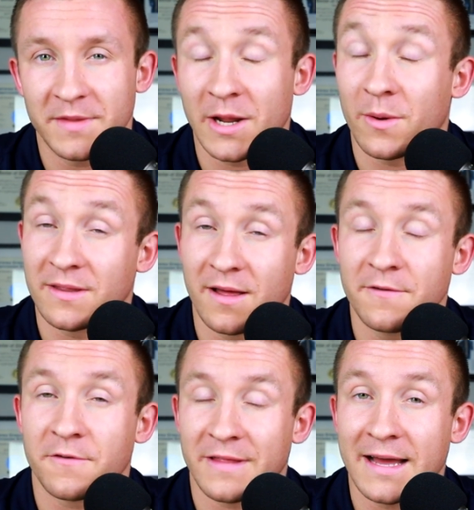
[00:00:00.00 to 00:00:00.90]
And I would
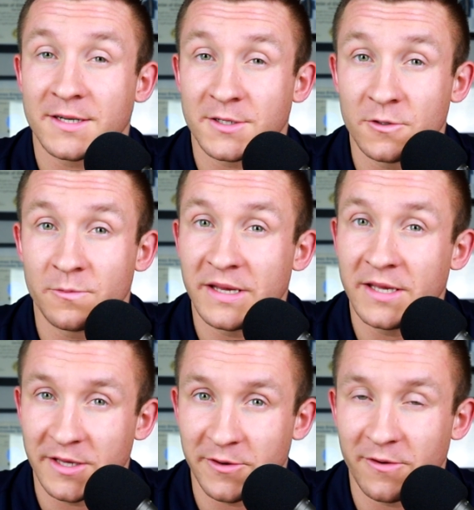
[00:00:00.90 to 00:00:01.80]
love for that to be
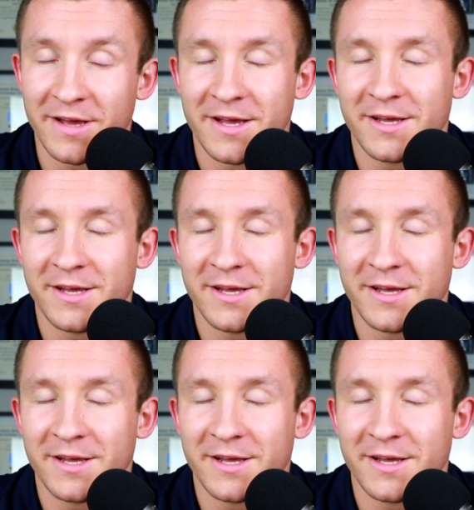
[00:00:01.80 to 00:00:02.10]
you.